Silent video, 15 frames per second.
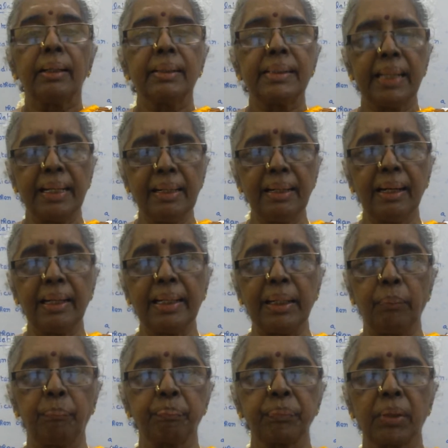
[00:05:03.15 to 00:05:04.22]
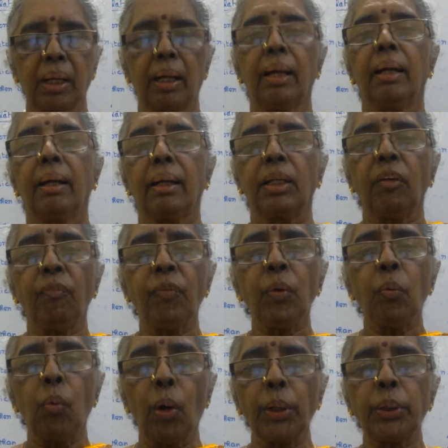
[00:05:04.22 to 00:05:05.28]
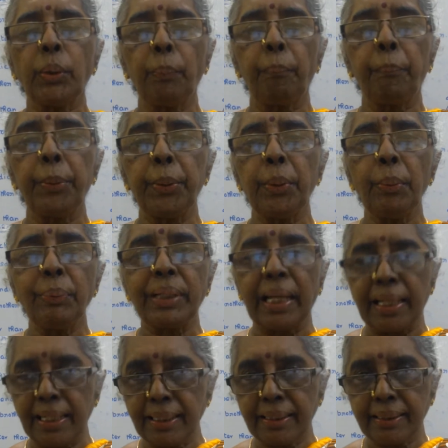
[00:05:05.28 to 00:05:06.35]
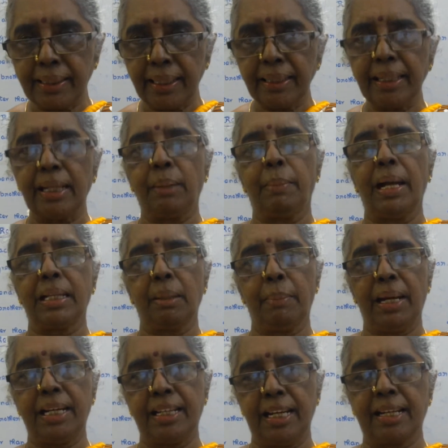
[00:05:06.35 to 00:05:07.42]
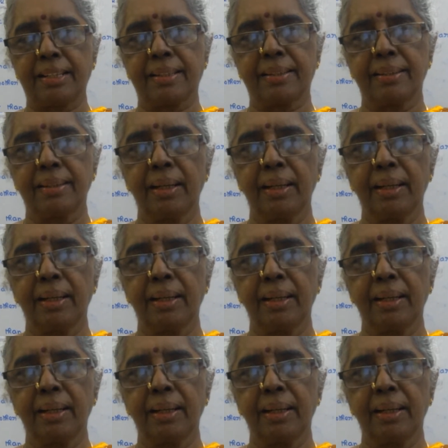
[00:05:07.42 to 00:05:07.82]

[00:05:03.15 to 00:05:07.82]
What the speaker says: Generally, if you want to prove anything in mathematics,